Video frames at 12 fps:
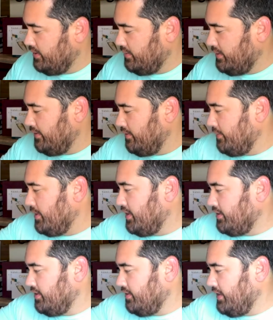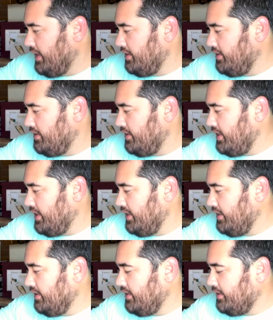one from Halter Ranch
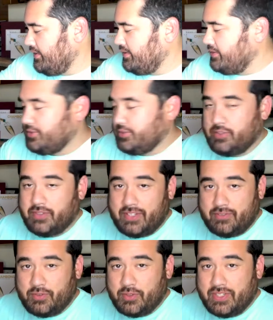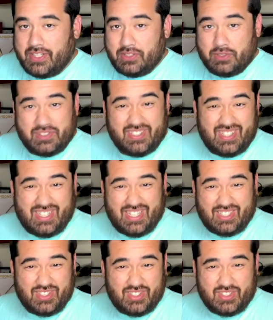today, although this is 2014, so it's a
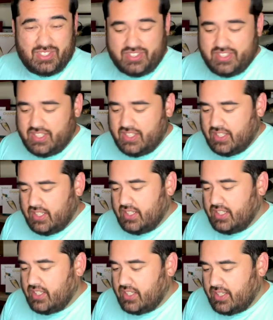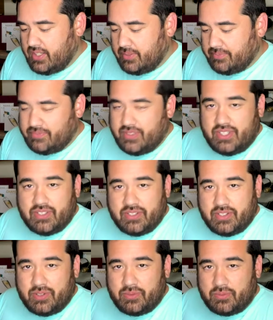little old. You know,
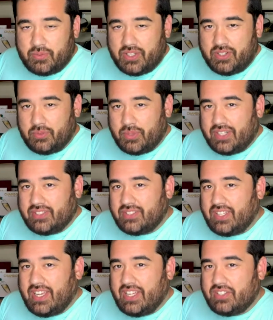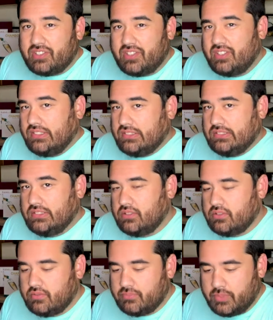you don't want your whites to age
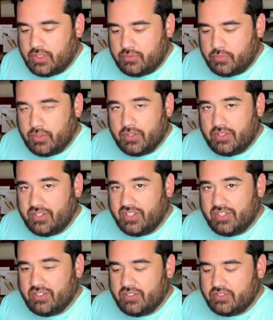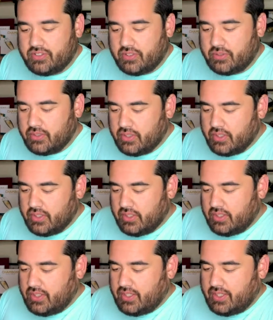much more than a year or so.
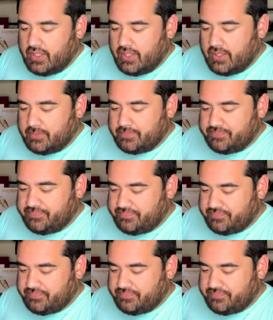The